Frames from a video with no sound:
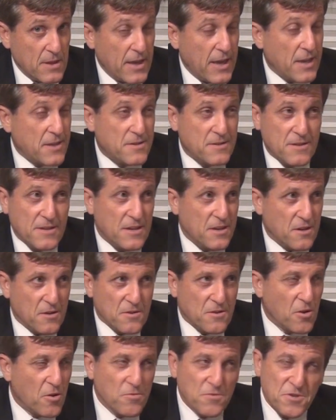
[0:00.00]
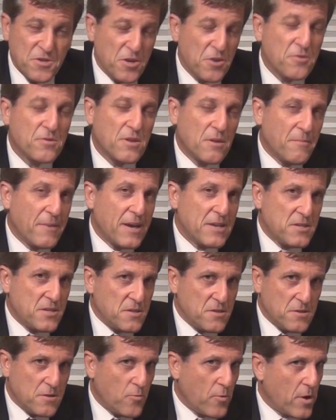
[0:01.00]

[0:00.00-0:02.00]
Don't shoot the messenger.